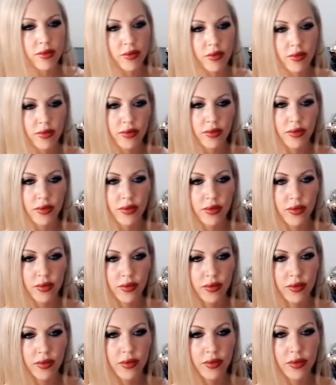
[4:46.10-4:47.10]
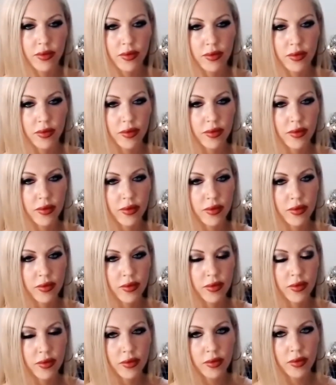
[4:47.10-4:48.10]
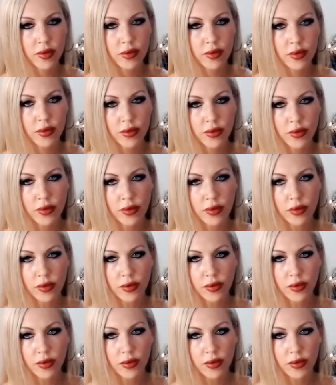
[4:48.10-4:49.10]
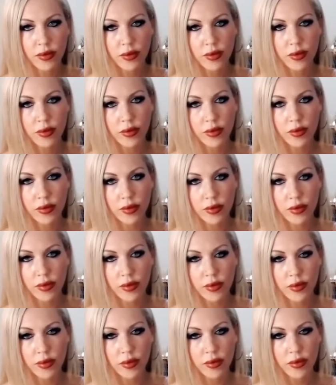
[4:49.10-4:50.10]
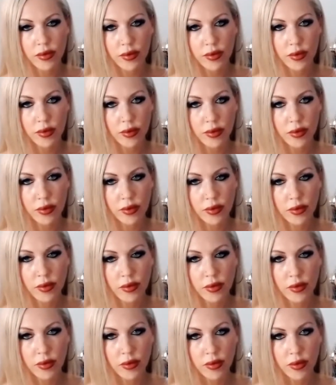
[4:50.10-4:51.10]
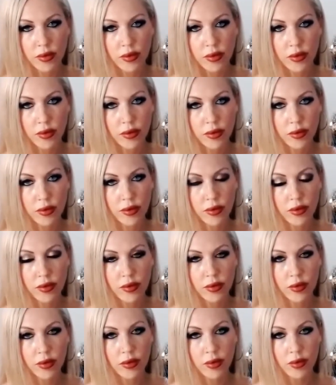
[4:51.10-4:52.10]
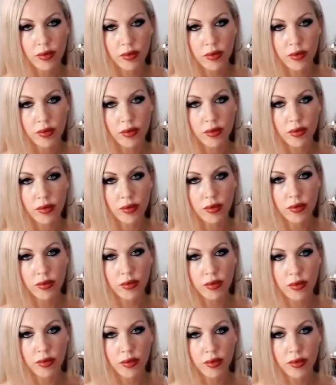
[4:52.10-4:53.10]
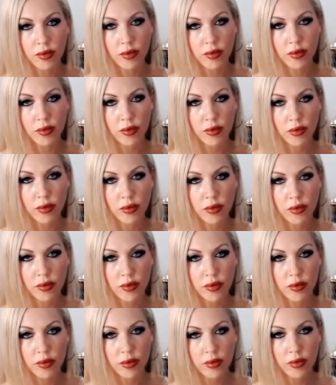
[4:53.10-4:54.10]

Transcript: [no speech]